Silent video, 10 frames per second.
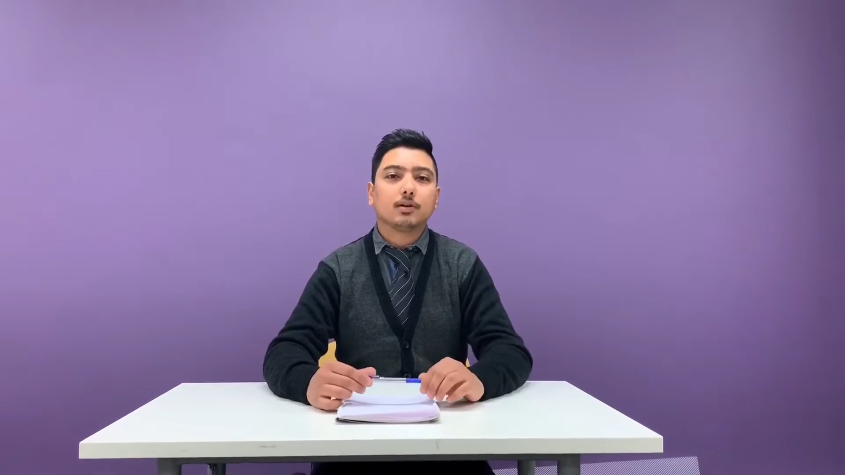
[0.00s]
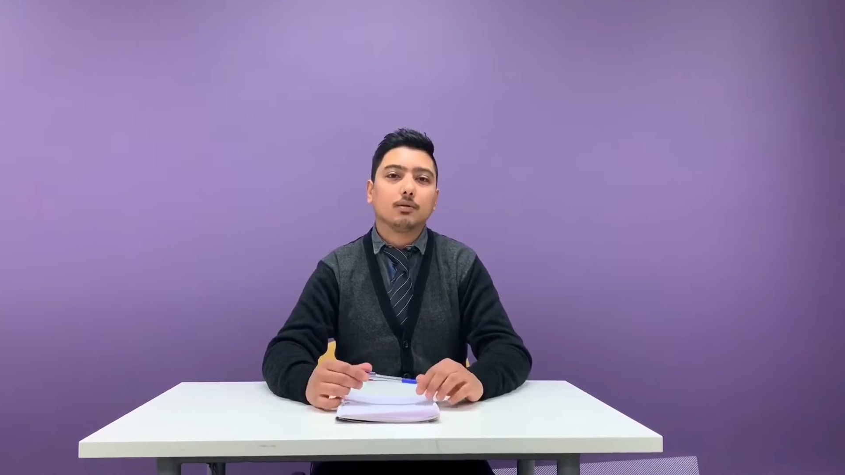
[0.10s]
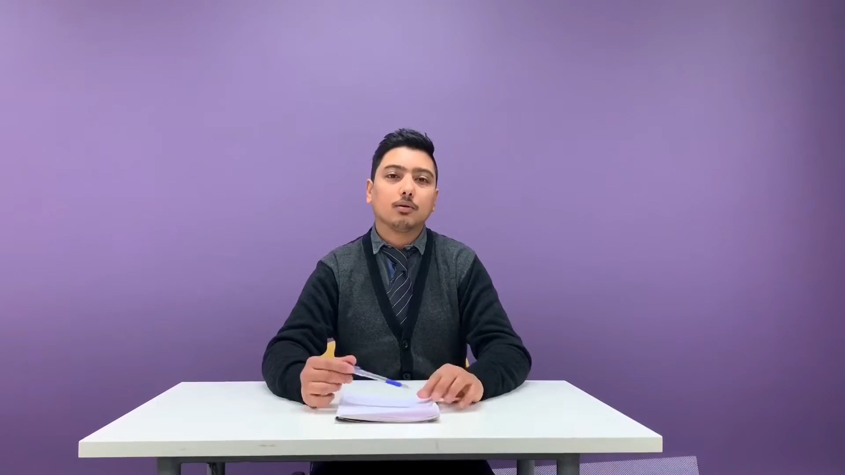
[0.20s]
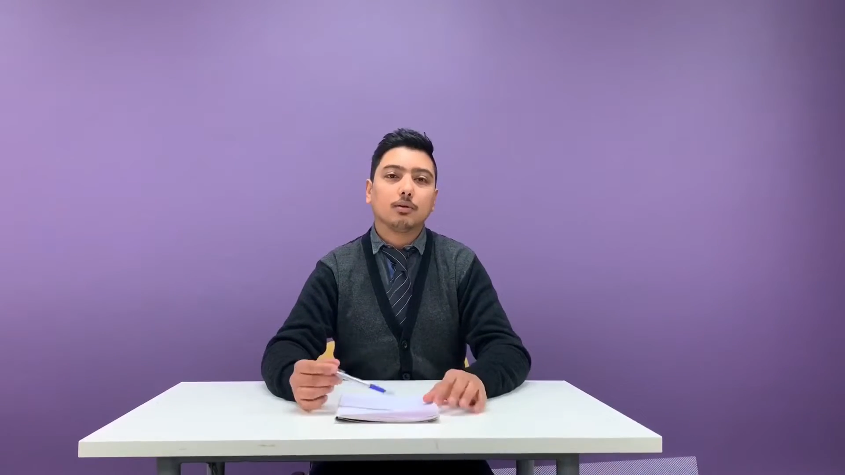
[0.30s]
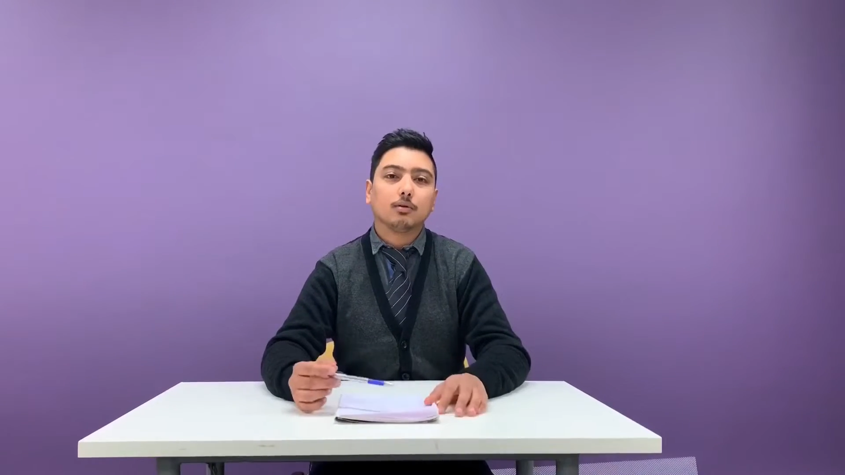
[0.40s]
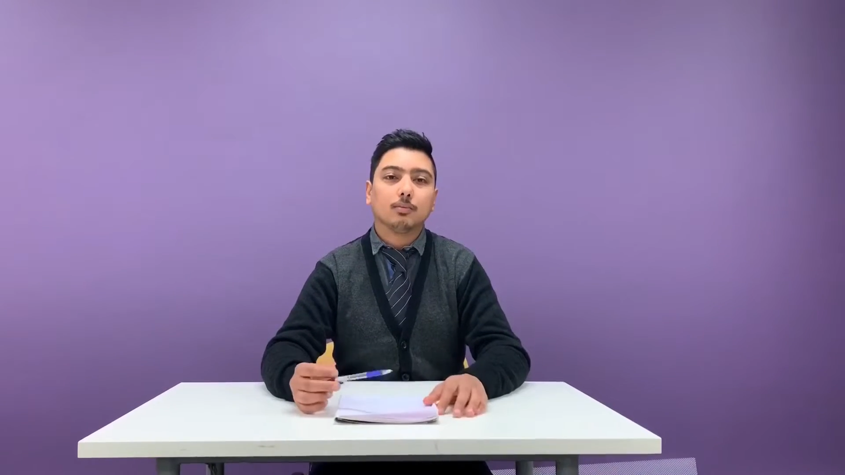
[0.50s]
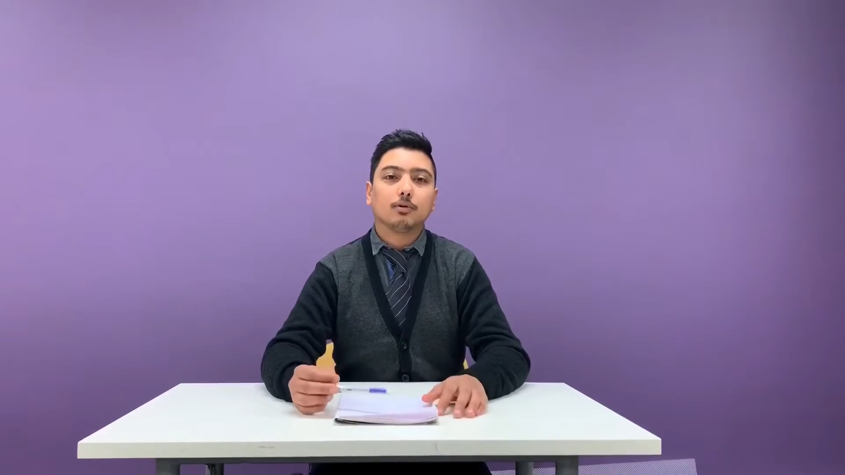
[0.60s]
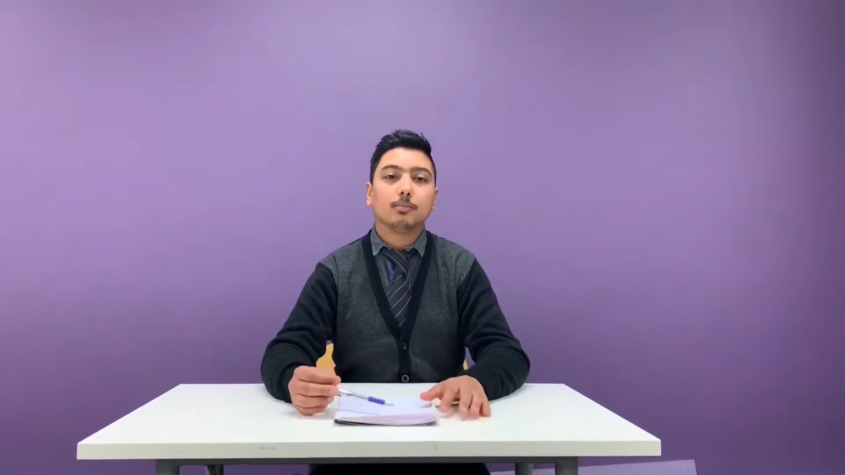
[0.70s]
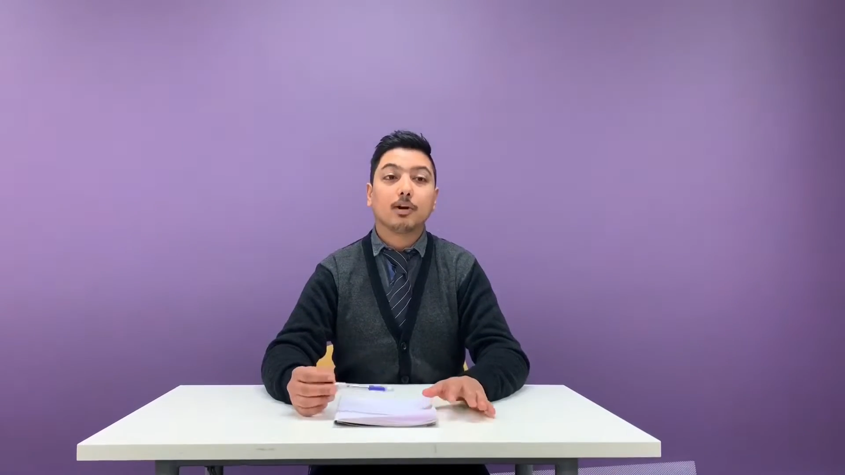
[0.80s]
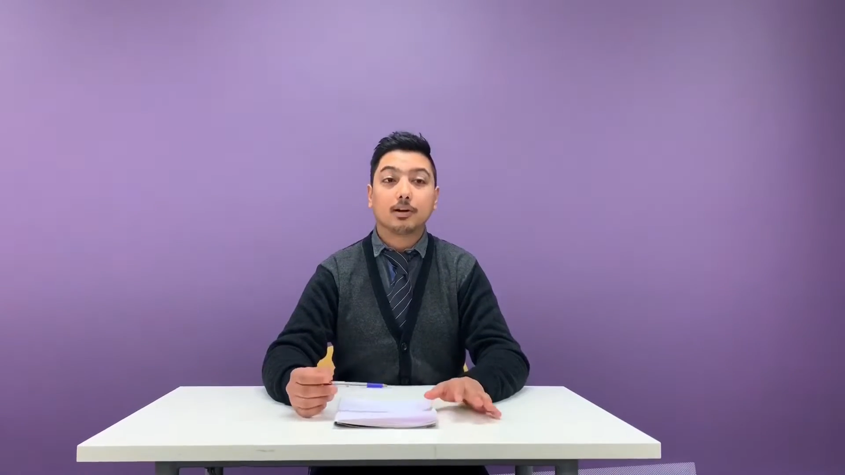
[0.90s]
and
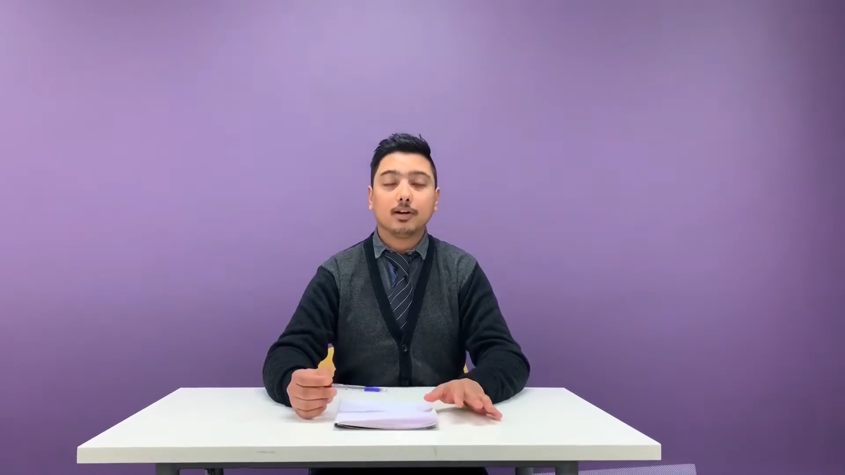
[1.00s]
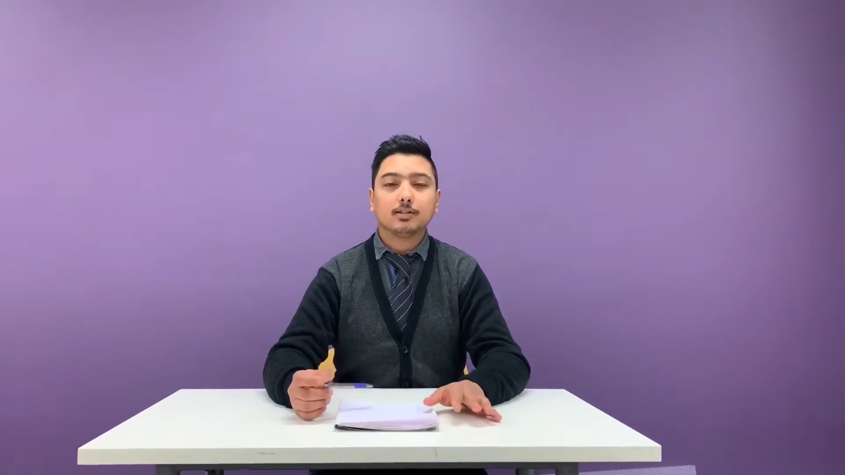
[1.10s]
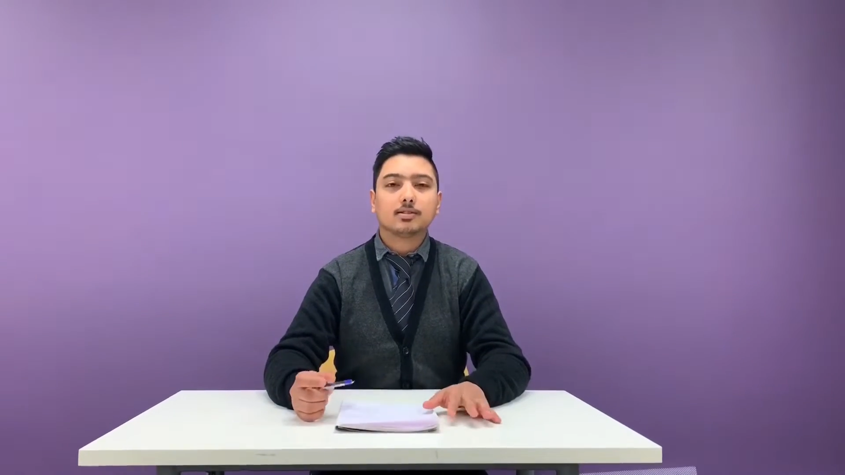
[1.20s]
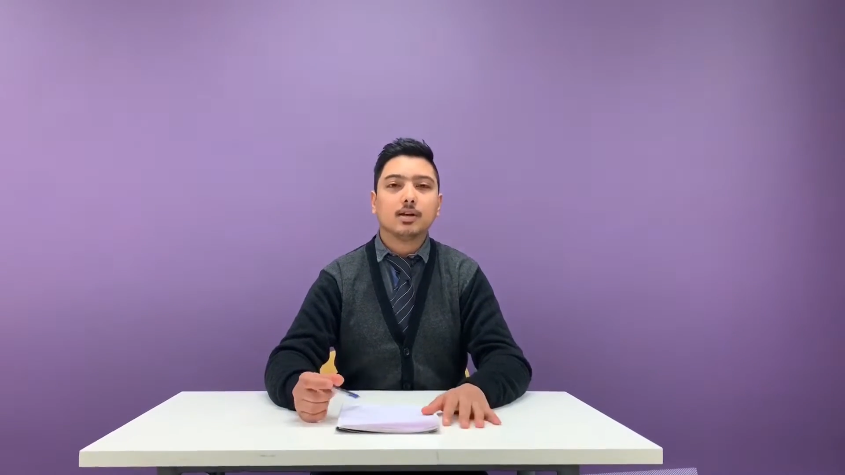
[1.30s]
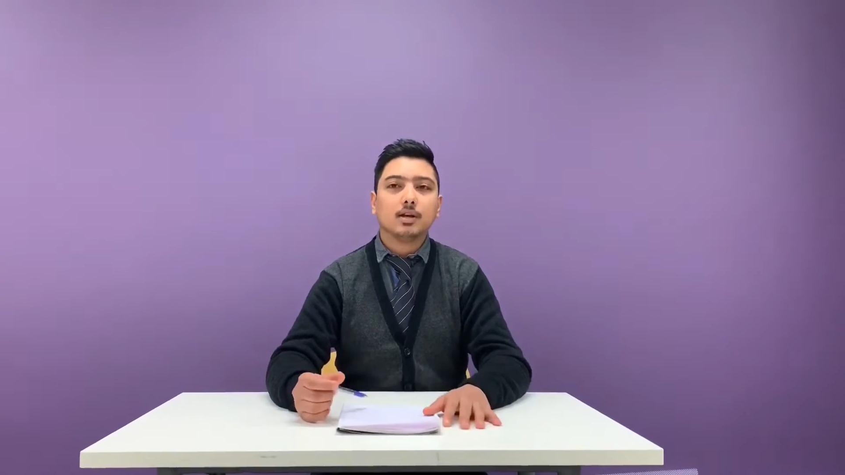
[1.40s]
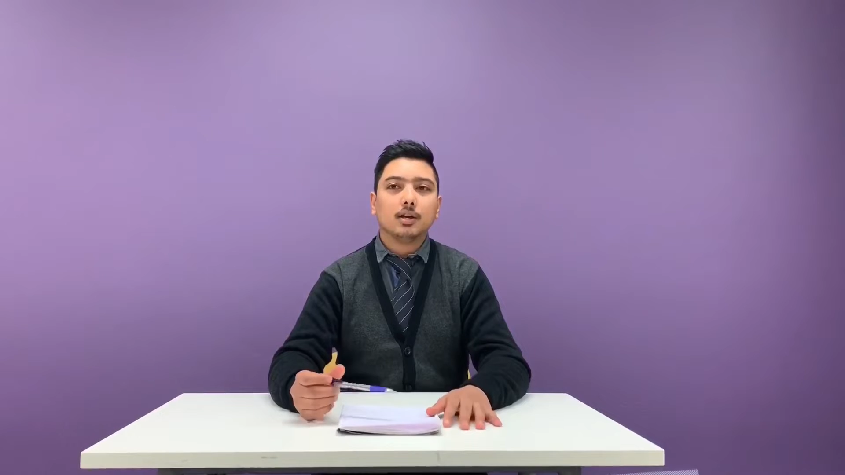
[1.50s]
oligopoly markets.